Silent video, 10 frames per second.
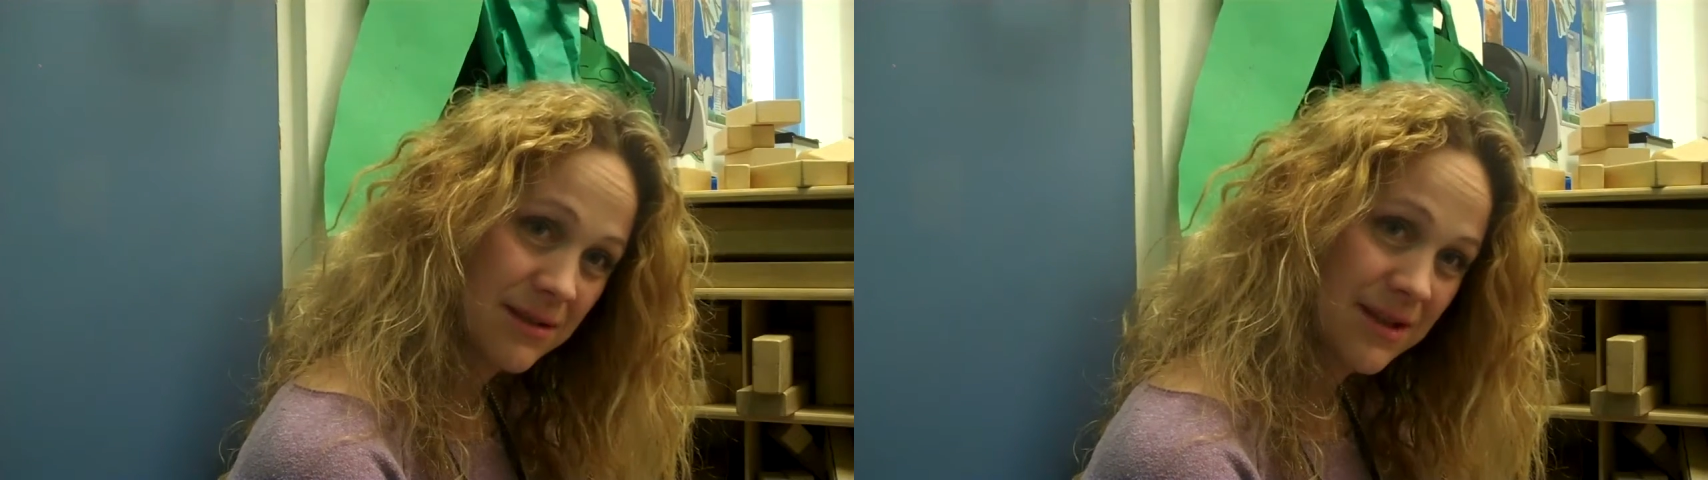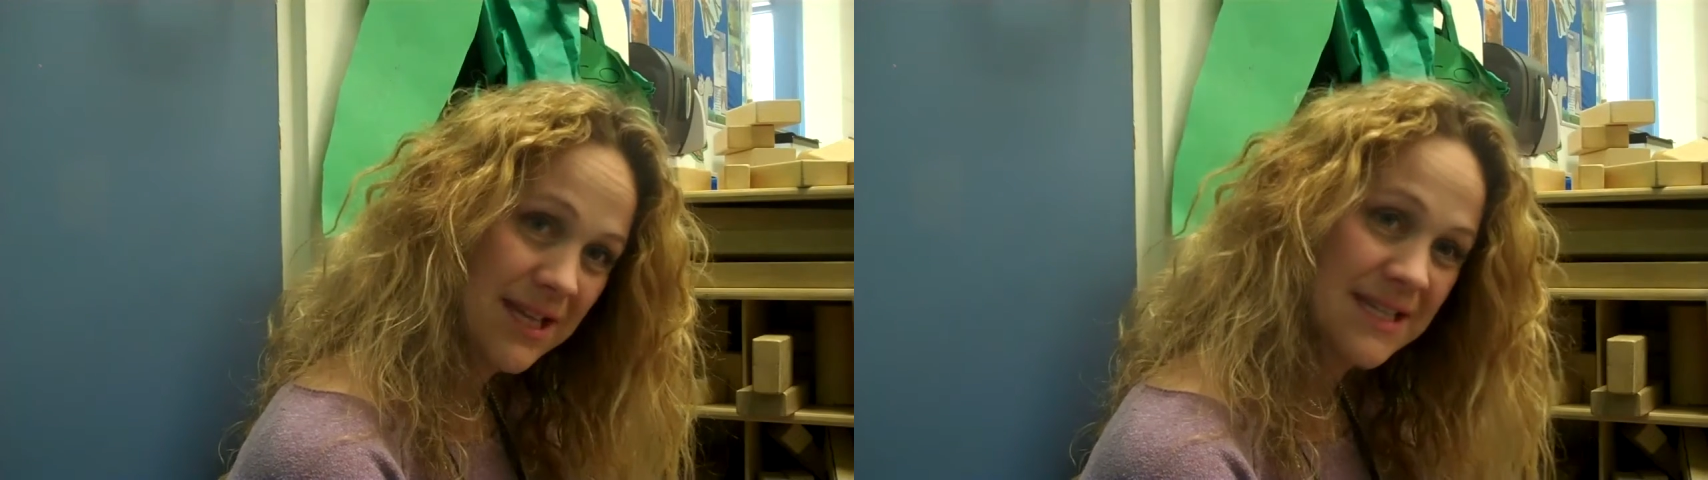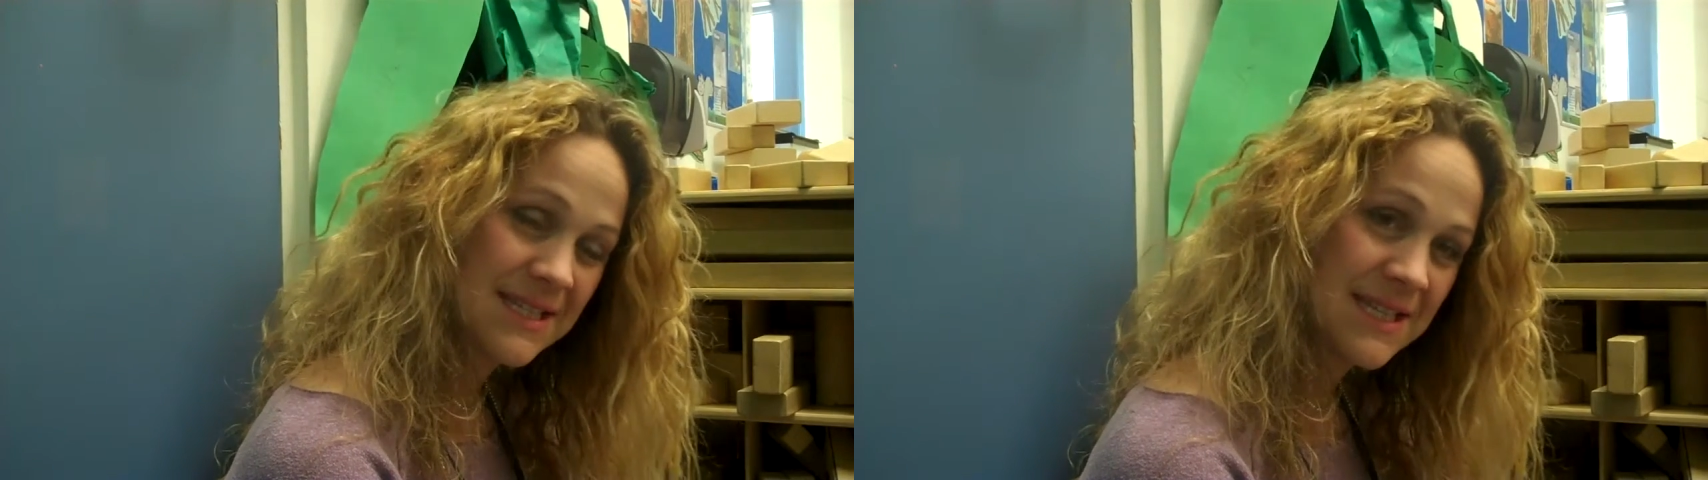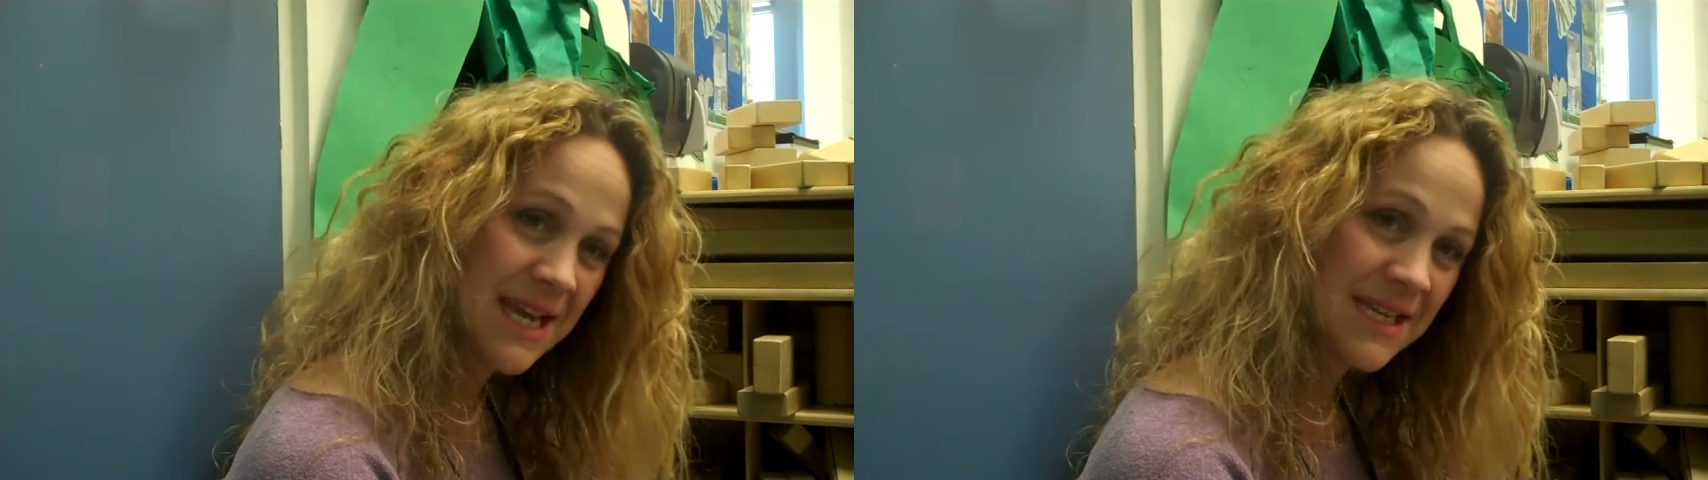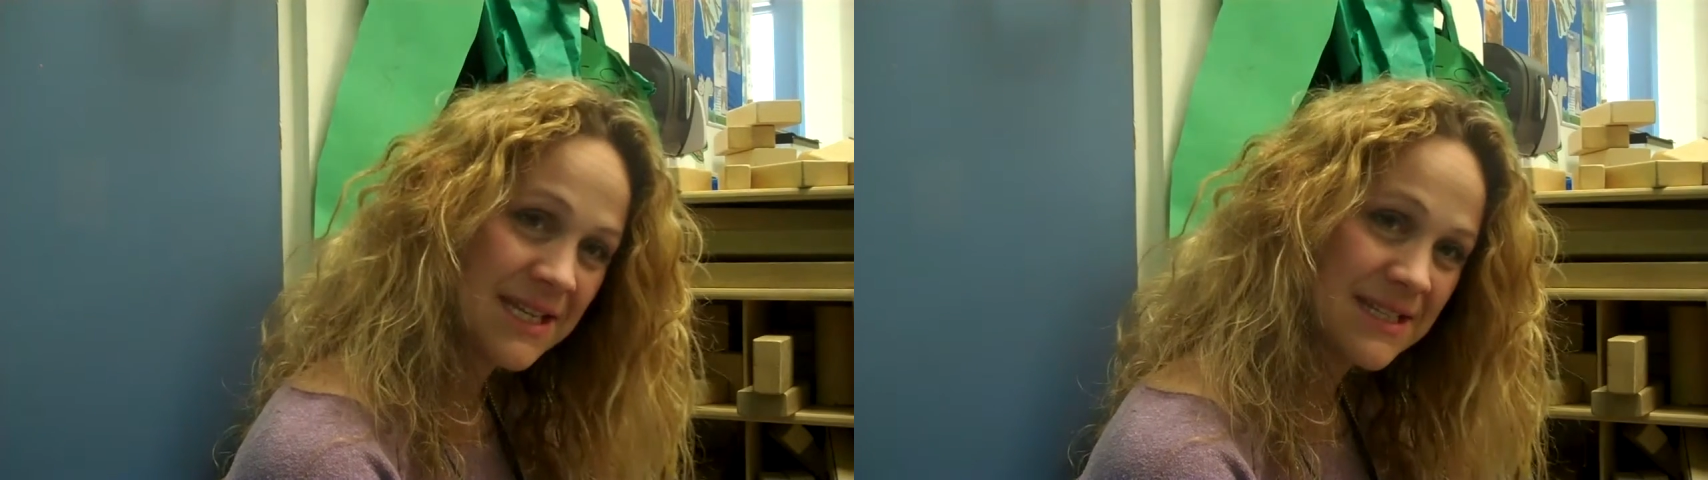I think it's
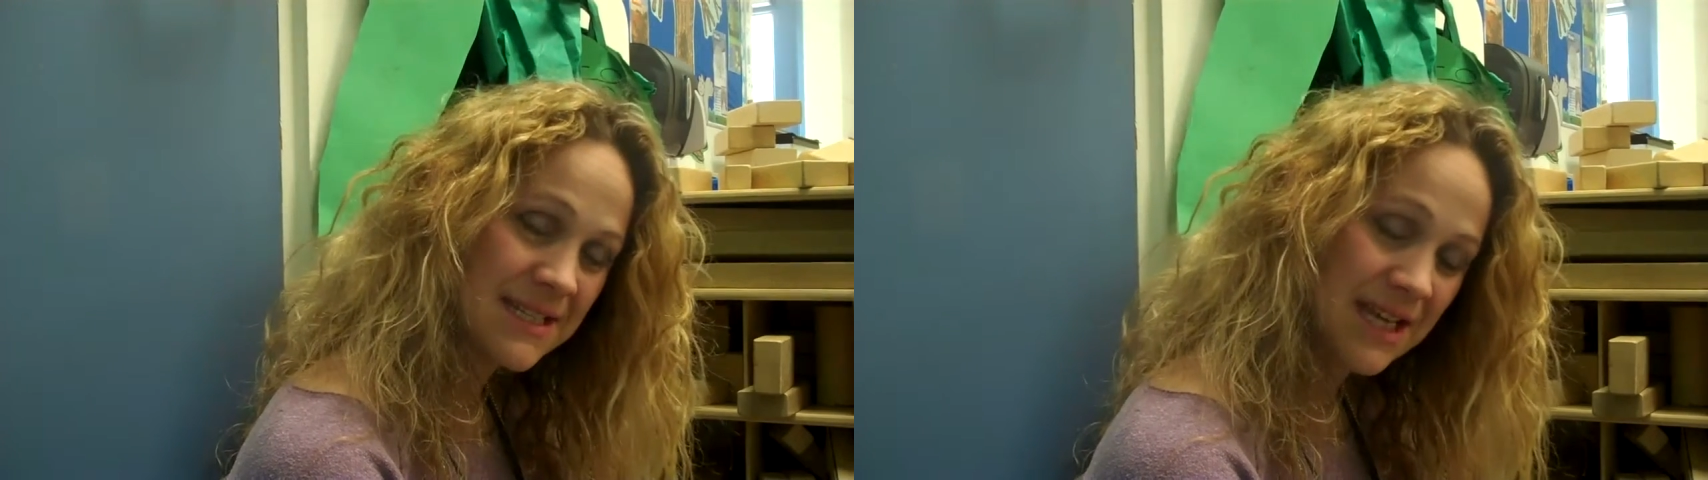96.